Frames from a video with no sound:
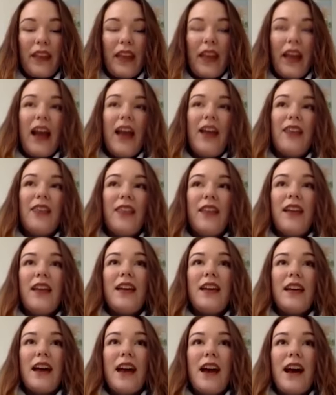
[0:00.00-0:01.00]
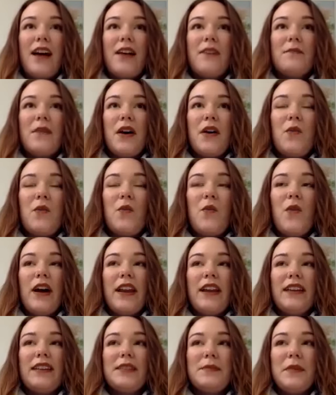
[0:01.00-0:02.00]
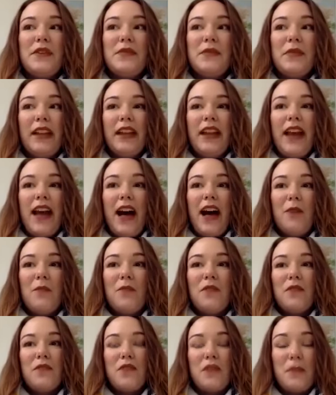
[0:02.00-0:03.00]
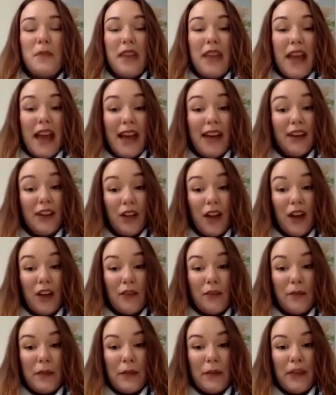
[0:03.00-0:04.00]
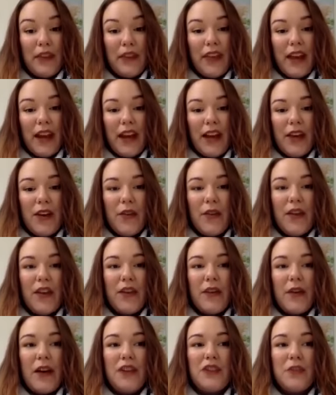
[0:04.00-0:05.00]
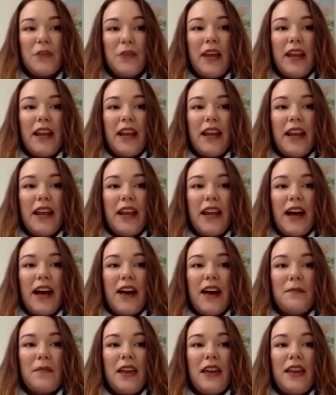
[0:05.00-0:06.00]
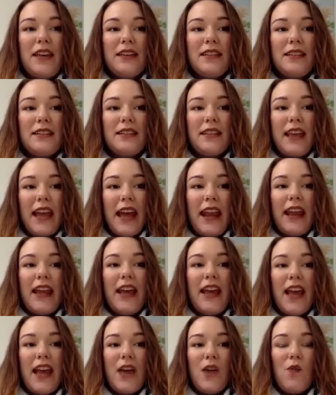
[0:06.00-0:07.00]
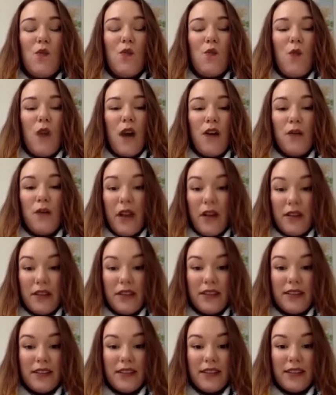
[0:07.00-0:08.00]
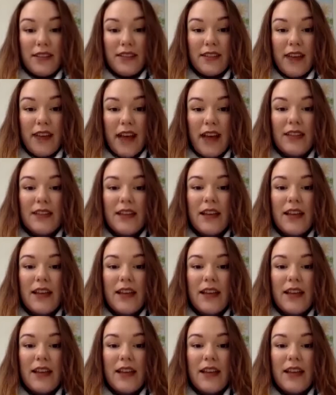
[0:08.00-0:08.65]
I think what has been really helpful for me and a lot of people that I know that graduated is getting a well-rounded skill set,